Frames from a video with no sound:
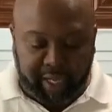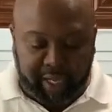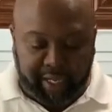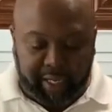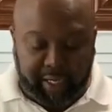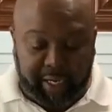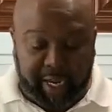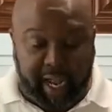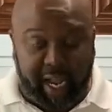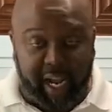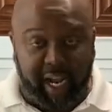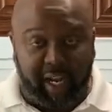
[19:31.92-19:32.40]

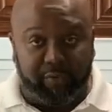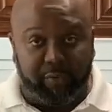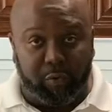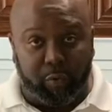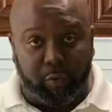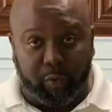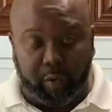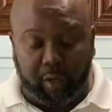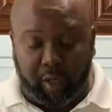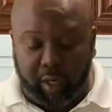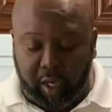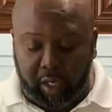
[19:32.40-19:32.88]
Now, if you
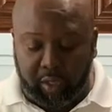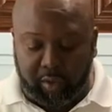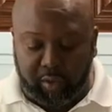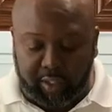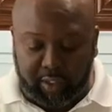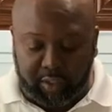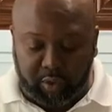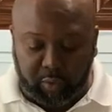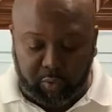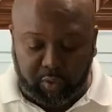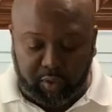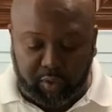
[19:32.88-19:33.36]
recall,
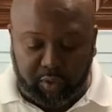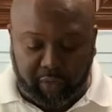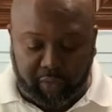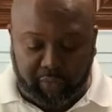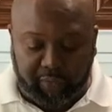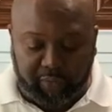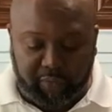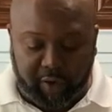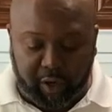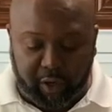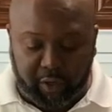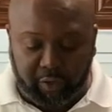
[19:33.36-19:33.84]
this was the
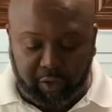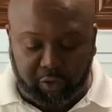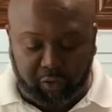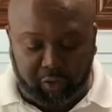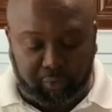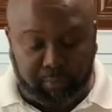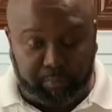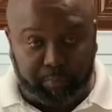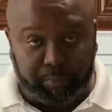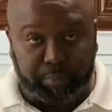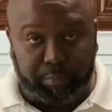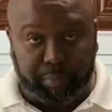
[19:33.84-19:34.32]

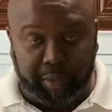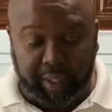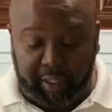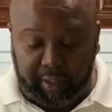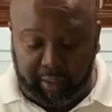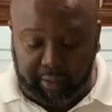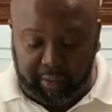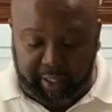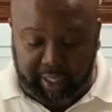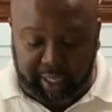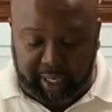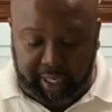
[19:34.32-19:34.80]
first
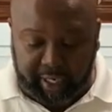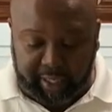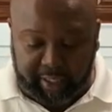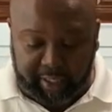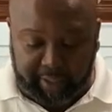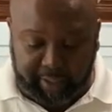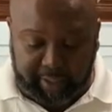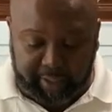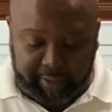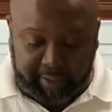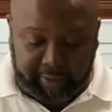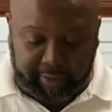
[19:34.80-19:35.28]
piece that I
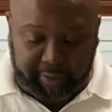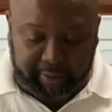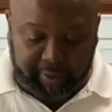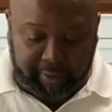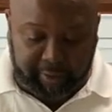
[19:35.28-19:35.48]
cooked.